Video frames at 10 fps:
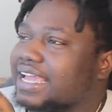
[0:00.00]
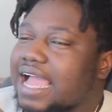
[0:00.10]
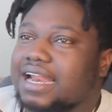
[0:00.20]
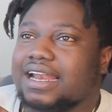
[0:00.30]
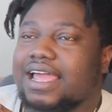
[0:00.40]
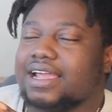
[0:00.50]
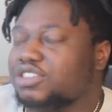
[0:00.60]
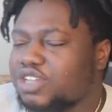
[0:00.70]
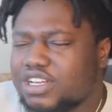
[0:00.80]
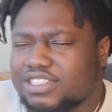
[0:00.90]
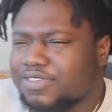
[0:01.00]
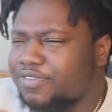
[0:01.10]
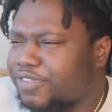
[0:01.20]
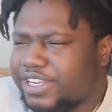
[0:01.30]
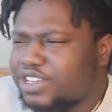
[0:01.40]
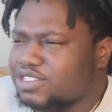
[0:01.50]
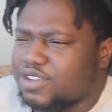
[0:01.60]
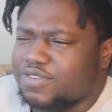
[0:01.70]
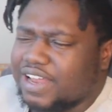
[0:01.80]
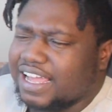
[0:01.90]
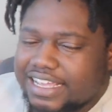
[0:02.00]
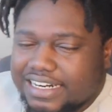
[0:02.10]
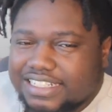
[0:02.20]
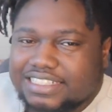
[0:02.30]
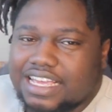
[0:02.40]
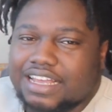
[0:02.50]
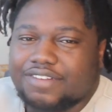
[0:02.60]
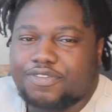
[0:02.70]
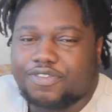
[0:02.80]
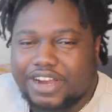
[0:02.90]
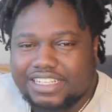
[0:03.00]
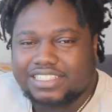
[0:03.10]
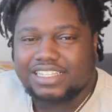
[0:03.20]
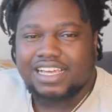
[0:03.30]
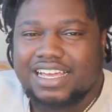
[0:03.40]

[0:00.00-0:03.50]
he kind of like does videos of like English and French,